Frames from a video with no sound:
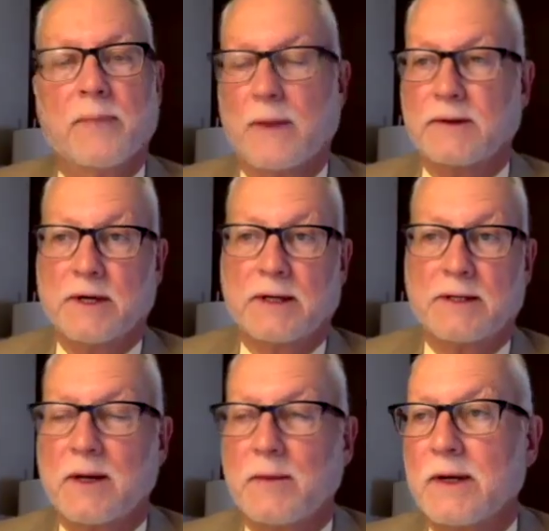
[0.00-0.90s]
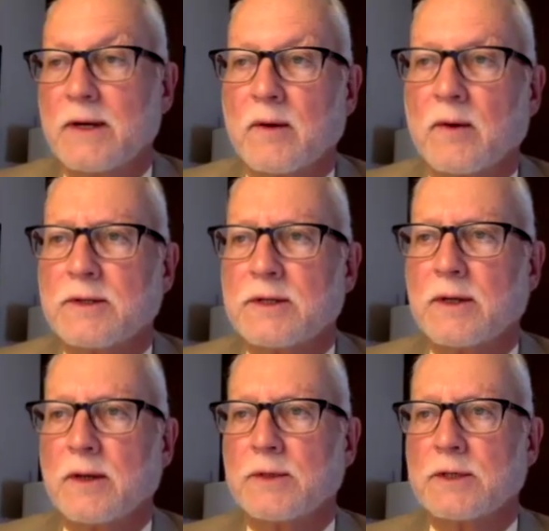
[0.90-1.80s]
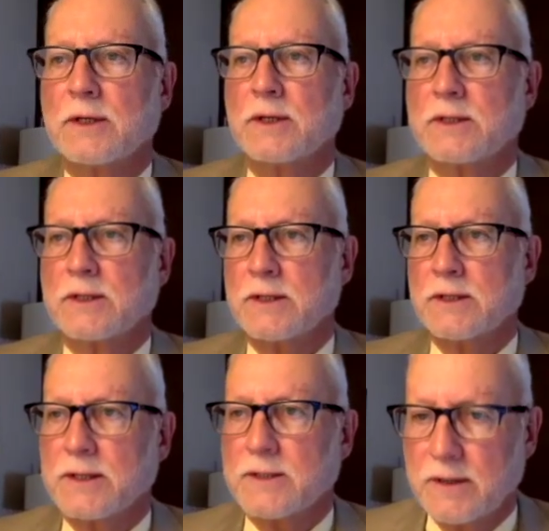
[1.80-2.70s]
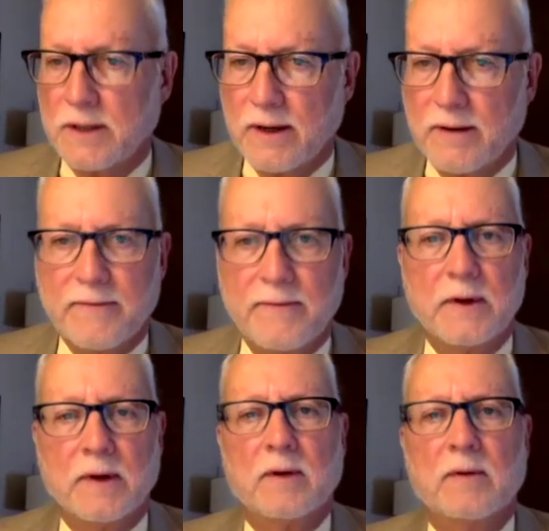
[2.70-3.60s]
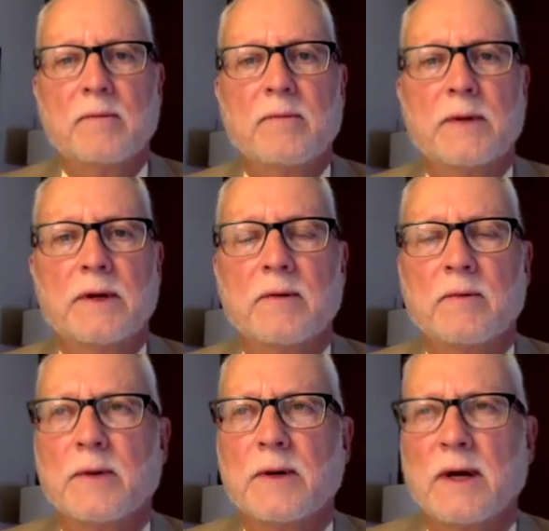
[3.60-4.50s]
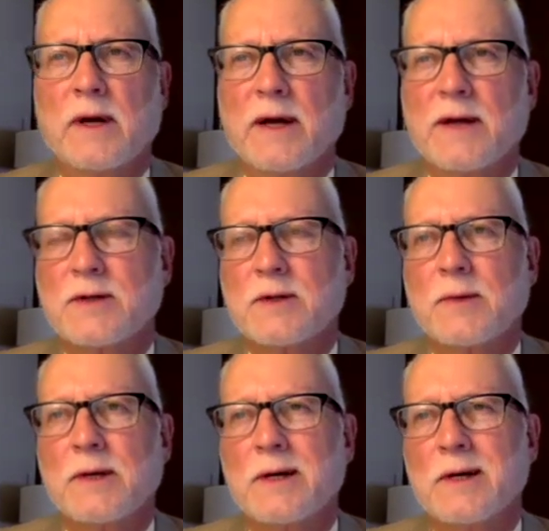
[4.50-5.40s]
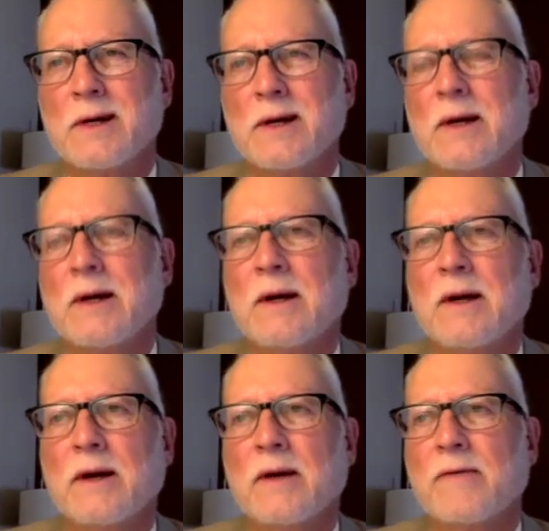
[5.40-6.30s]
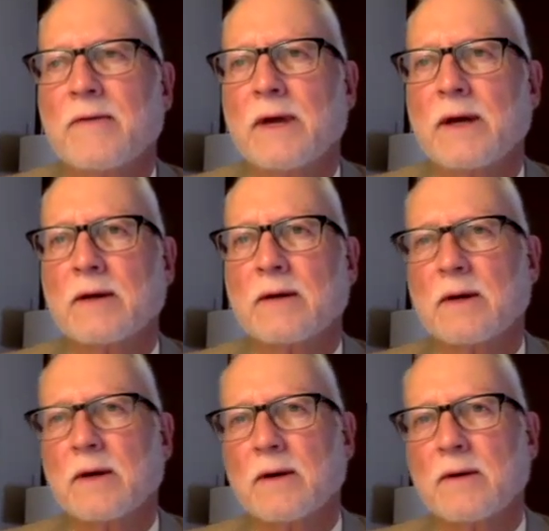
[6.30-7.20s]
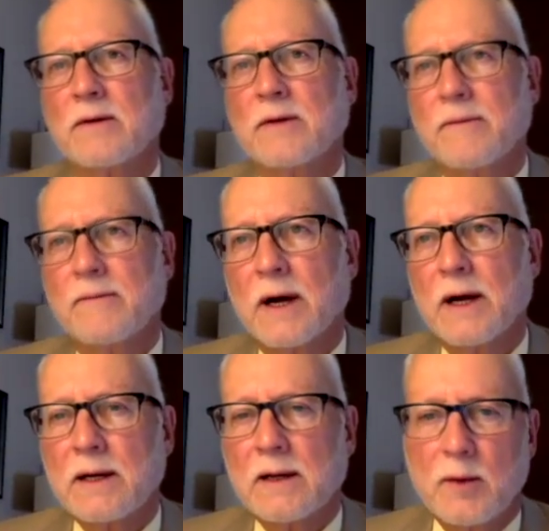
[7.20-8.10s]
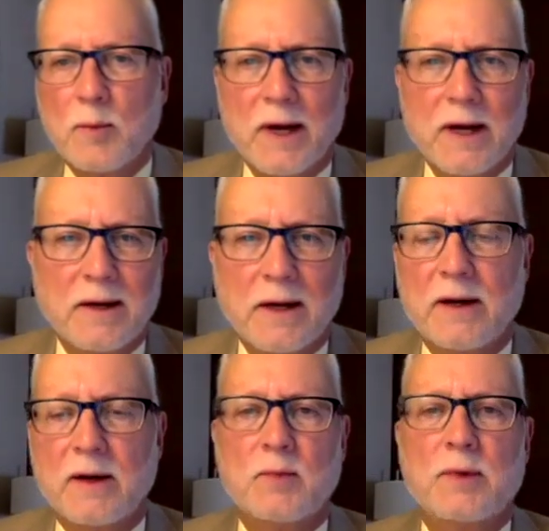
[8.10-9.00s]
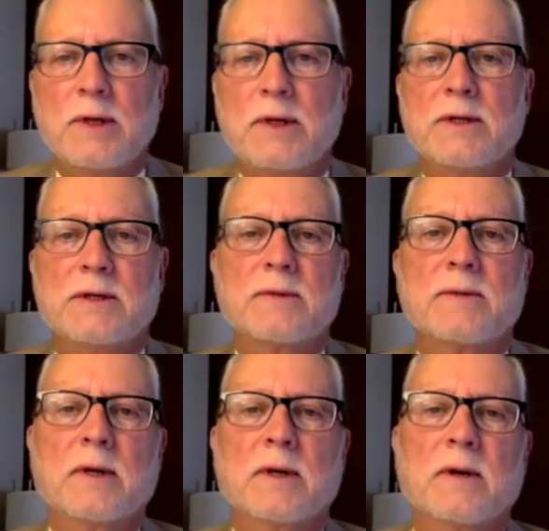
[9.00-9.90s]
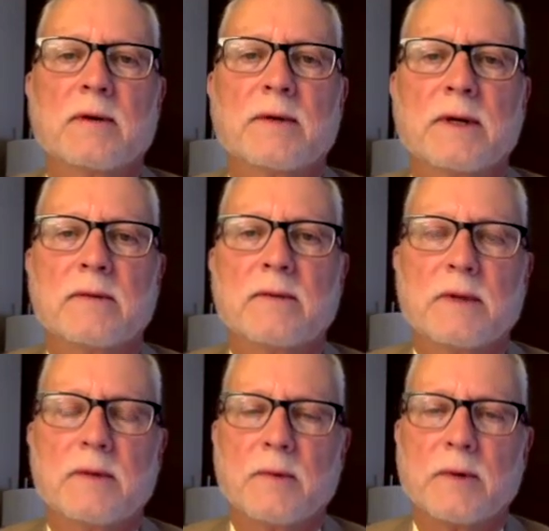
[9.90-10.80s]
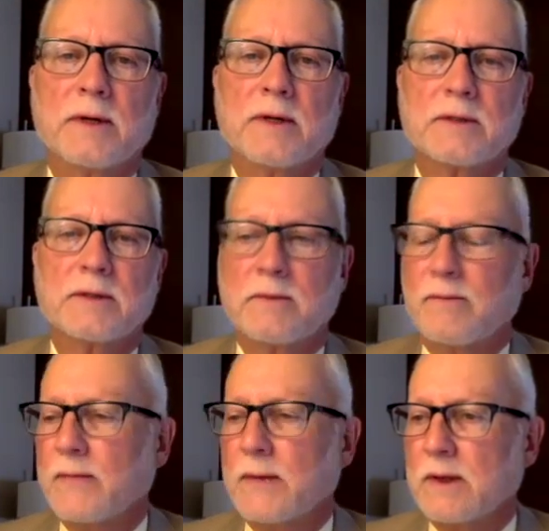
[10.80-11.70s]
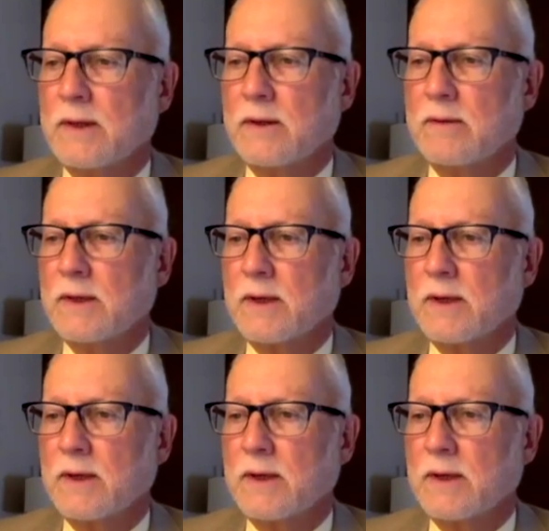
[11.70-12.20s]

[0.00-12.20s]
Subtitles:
exact same ending where she comes in and says that's enough, but it has to be in effect divinely mandated peace, that brings that